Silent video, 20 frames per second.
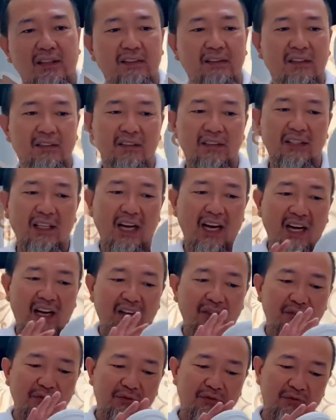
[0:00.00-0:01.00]
doesn't
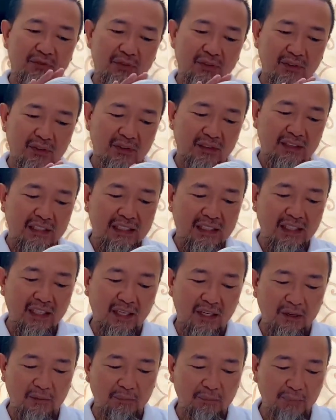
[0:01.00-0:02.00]
have
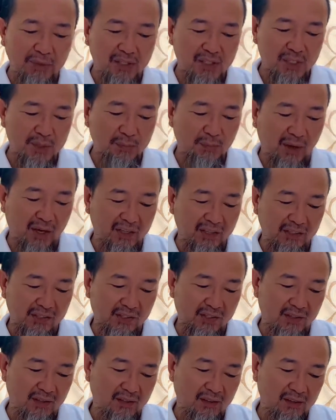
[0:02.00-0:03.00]
the big
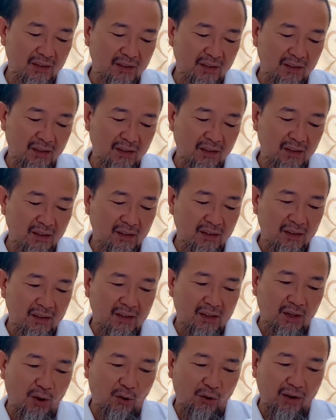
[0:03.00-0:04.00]
spikes,
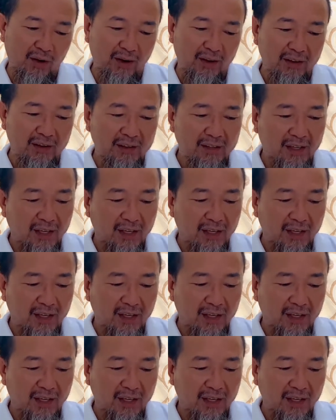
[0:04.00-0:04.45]
okay?